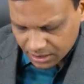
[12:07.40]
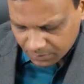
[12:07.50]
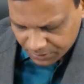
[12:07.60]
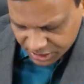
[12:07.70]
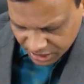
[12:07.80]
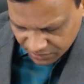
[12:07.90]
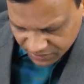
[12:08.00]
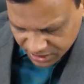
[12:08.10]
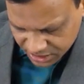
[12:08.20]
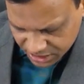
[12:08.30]
in patient
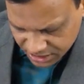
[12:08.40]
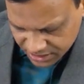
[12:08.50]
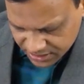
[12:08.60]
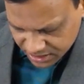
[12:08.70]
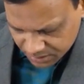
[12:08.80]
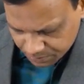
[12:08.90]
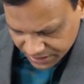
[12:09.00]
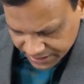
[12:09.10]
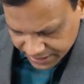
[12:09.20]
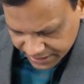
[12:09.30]
with
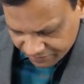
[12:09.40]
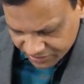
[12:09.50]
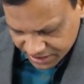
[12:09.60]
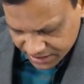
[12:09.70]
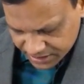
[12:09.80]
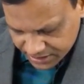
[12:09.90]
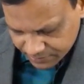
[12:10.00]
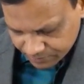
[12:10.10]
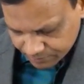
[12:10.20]
G6PD deficiency.